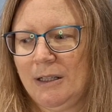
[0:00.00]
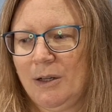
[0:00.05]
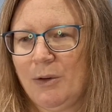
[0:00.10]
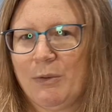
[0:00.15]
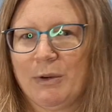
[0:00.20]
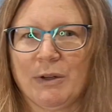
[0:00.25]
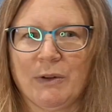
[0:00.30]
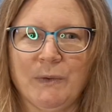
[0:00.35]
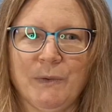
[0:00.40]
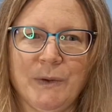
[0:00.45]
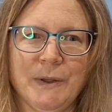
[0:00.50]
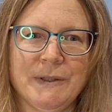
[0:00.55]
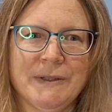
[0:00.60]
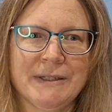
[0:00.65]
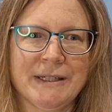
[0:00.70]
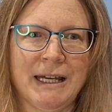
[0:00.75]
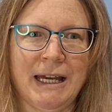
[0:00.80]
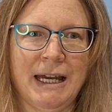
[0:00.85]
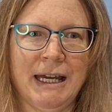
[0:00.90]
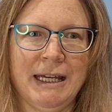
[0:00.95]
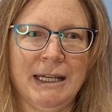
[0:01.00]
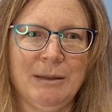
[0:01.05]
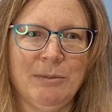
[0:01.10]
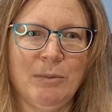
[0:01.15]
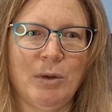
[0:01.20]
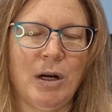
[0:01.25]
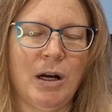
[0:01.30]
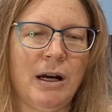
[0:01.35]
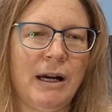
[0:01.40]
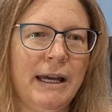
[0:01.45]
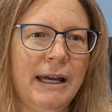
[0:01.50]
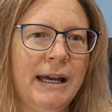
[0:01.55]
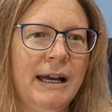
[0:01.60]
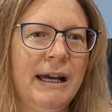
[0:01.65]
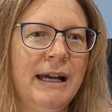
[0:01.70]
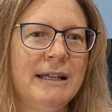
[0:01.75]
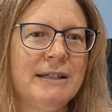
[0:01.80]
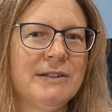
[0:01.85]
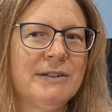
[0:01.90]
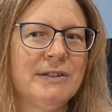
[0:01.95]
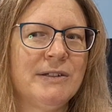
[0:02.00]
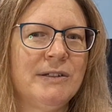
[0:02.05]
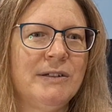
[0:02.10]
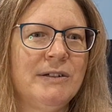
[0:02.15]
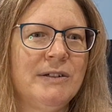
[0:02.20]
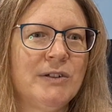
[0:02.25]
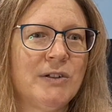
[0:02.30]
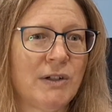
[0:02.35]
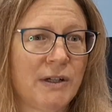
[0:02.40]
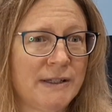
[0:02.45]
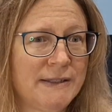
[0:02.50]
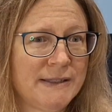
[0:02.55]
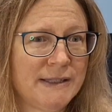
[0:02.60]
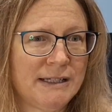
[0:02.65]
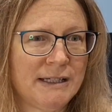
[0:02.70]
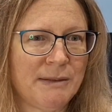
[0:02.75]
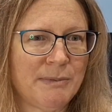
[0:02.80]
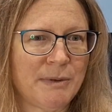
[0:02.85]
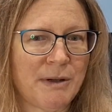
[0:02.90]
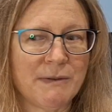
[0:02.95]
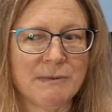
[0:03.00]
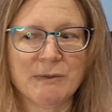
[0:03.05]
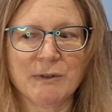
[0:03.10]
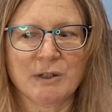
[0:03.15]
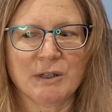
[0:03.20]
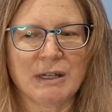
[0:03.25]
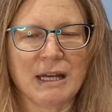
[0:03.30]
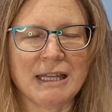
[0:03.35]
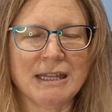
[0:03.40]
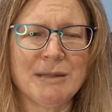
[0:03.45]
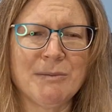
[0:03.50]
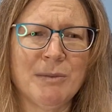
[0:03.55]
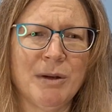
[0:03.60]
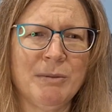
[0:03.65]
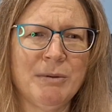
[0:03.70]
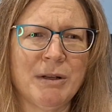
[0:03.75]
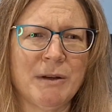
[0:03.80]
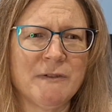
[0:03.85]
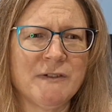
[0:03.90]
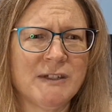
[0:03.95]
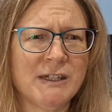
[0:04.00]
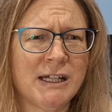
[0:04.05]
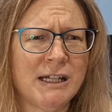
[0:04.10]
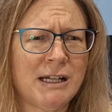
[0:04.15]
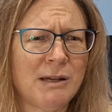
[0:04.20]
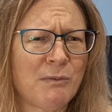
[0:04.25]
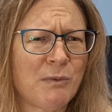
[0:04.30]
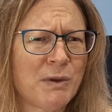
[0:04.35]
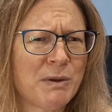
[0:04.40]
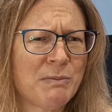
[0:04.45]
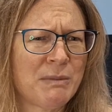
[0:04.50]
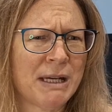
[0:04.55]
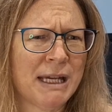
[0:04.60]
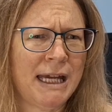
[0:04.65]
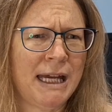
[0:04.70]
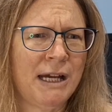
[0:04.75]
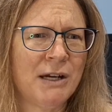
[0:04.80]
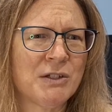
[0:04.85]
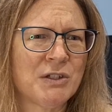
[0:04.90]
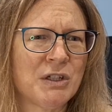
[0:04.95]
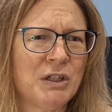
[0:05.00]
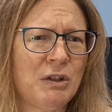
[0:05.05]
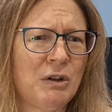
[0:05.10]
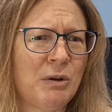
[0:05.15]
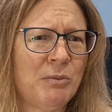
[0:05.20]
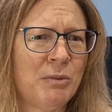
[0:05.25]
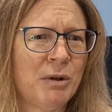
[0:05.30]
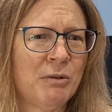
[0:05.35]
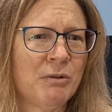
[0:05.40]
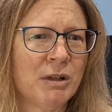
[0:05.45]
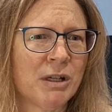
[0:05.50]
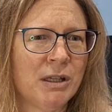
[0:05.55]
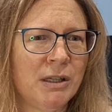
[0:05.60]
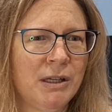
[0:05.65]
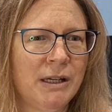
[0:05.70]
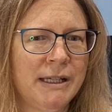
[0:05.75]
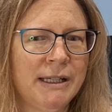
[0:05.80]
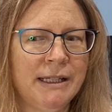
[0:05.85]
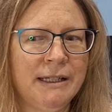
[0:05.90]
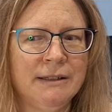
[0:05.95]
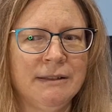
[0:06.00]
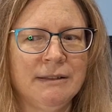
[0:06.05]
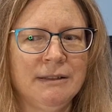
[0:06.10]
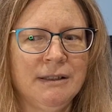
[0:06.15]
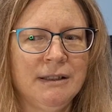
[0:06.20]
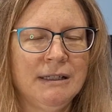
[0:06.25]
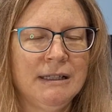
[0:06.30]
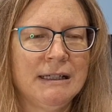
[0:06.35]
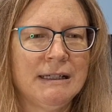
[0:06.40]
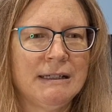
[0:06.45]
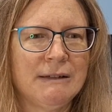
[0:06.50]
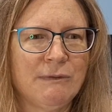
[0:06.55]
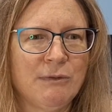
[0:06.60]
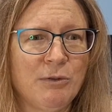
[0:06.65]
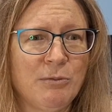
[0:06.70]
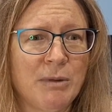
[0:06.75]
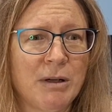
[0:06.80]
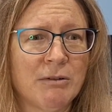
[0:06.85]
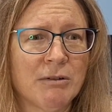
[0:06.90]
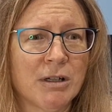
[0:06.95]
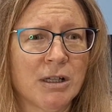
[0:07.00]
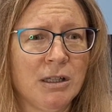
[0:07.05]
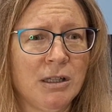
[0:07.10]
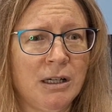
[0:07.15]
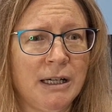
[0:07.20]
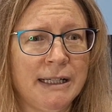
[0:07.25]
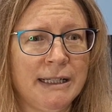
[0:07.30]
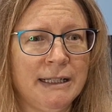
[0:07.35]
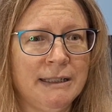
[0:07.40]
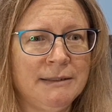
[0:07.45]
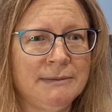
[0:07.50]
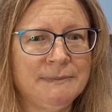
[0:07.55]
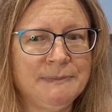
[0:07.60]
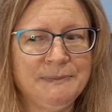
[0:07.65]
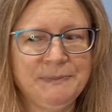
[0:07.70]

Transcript: when it first came, I had to try and set up. At the moment, I've set it up with my couch and on my recliner. For my recliner,